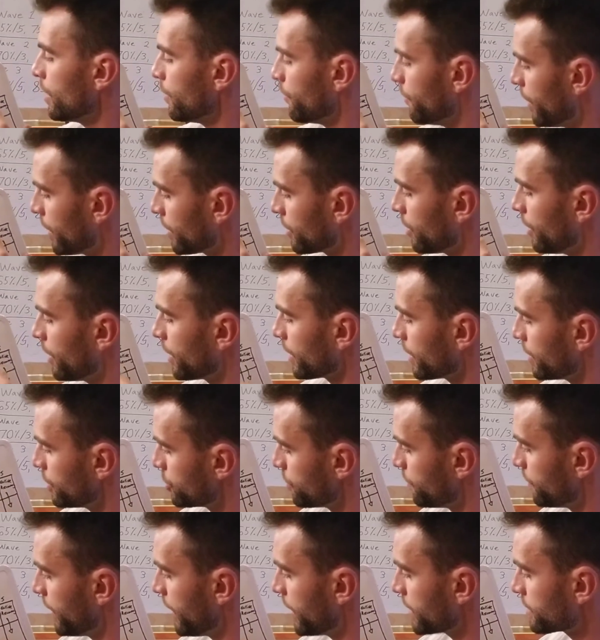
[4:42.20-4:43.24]
and
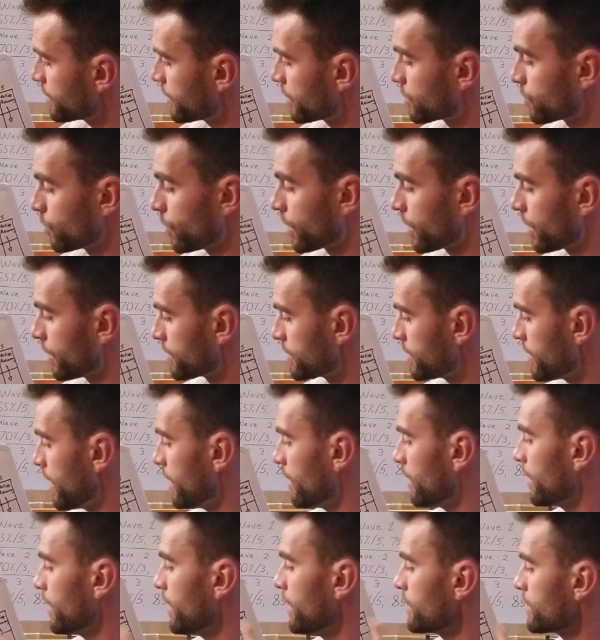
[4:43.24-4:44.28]
gymnastics work on
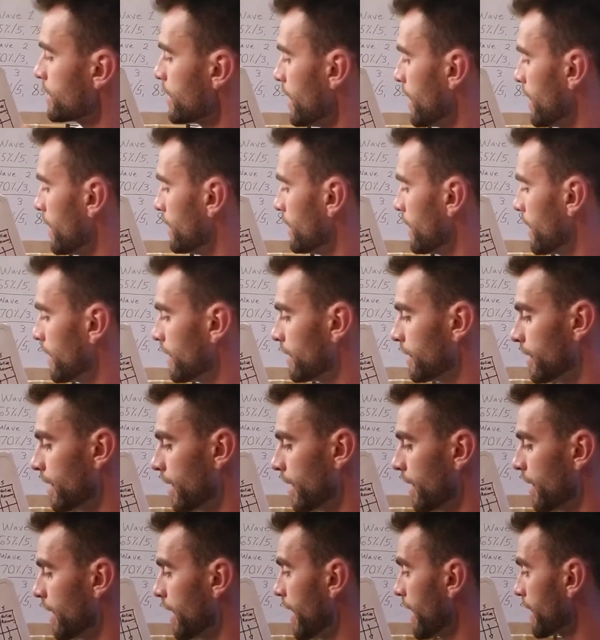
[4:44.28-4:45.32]
Saturdays, and then
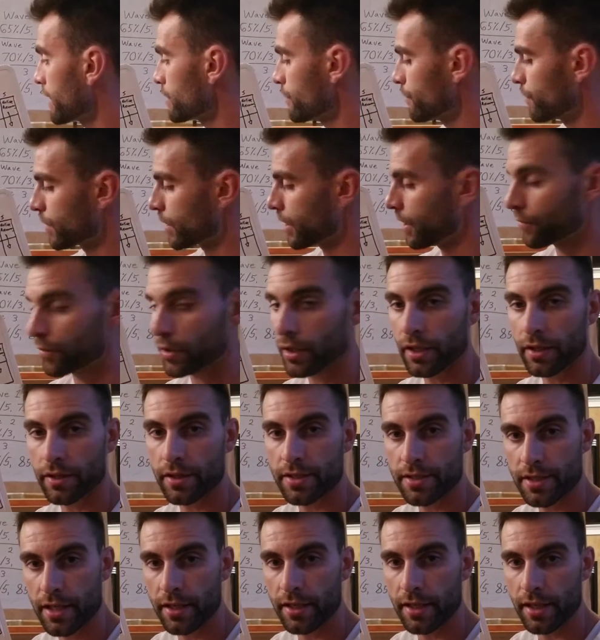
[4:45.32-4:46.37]
active recovery on
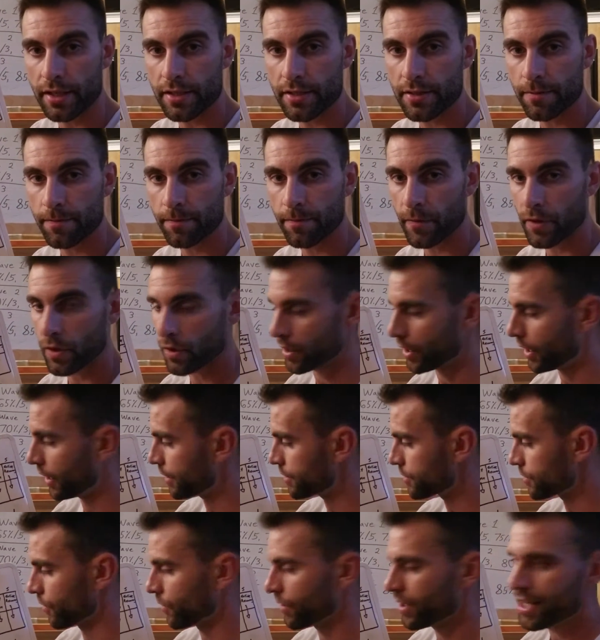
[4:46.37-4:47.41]
Sundays. Okay,
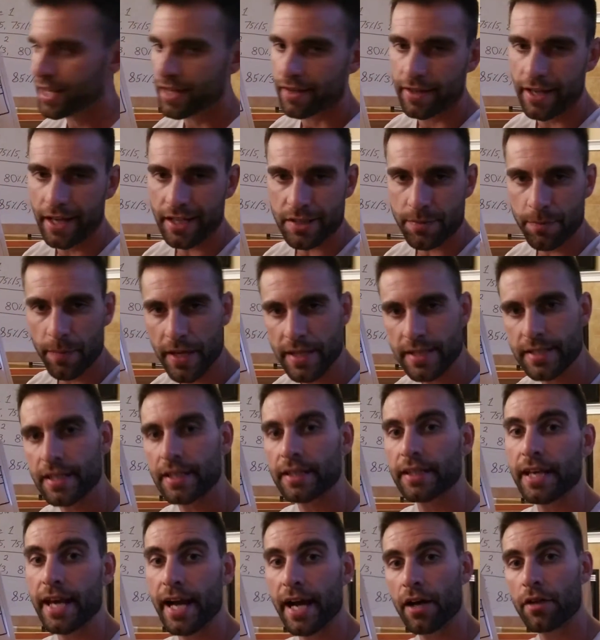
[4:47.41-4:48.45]
so that's
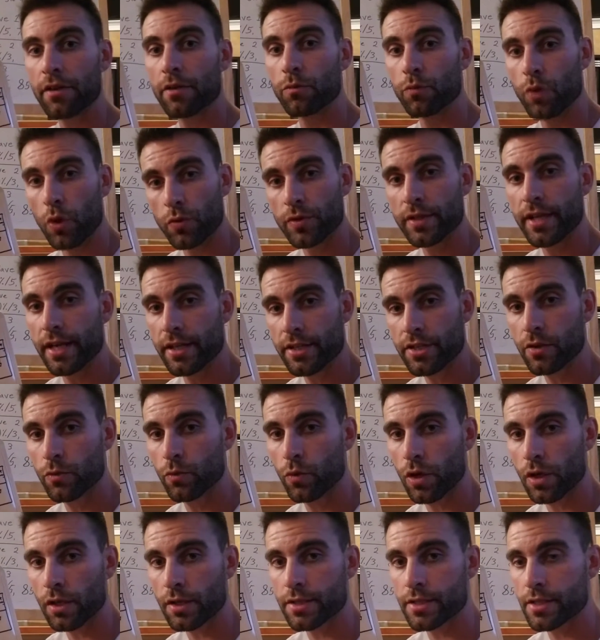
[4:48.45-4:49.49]
basically how the rotation
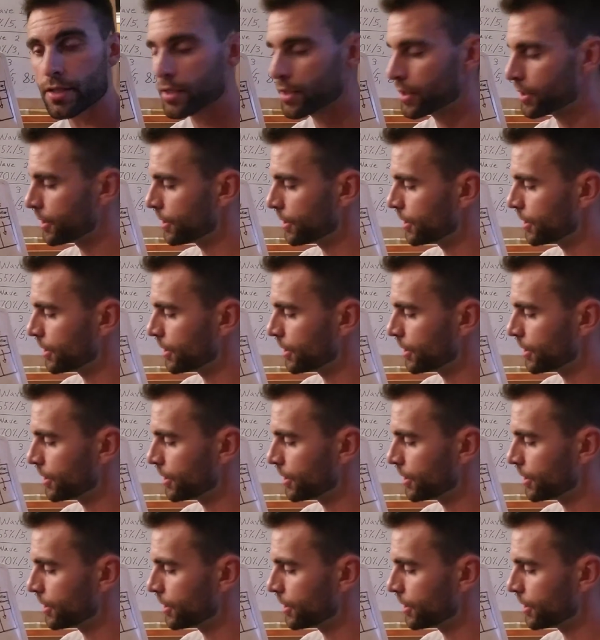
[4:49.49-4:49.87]
works.